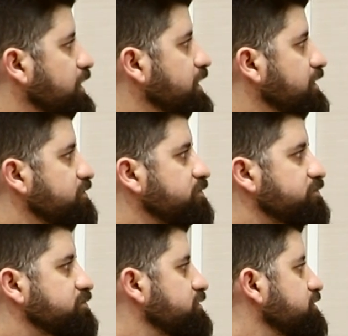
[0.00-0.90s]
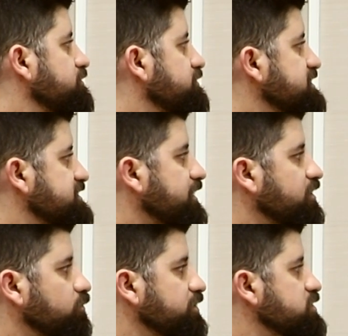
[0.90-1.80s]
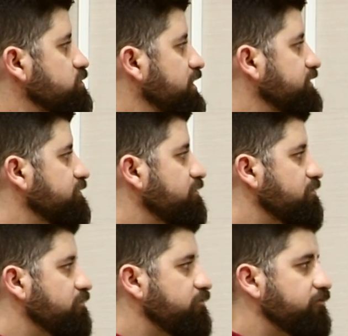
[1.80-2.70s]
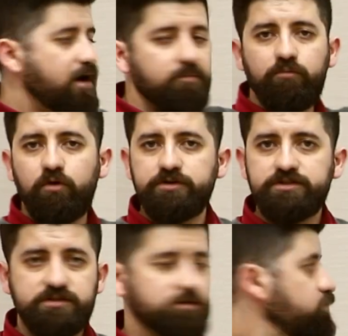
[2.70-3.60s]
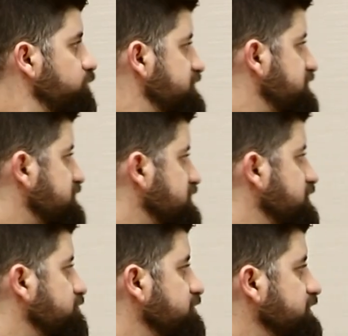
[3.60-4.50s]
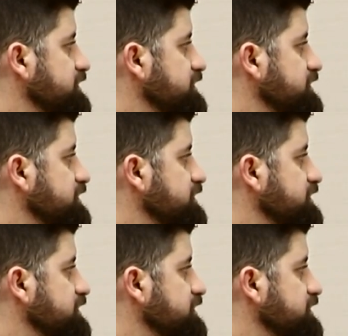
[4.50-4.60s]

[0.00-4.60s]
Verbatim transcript: And uh, the second one is what? Fanboys, which is here